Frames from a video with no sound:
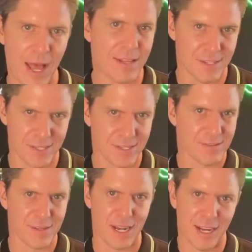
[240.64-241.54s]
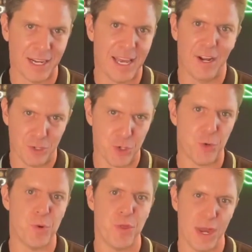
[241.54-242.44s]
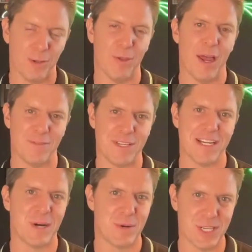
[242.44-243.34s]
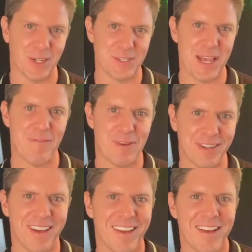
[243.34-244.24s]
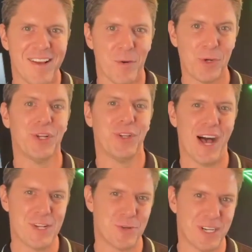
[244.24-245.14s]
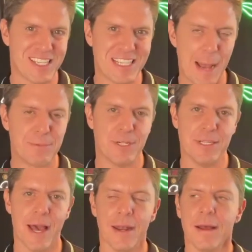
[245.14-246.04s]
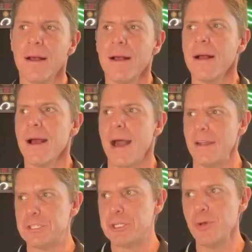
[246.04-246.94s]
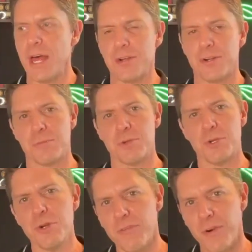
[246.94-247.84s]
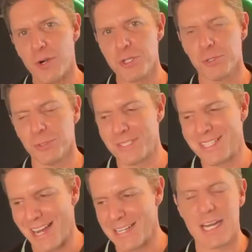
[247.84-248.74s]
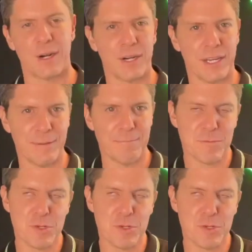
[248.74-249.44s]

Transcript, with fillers: that's, uh, again, a truth that a lot of dietary zealots haven't realized or accepted yet. And two, that there's some universal dietary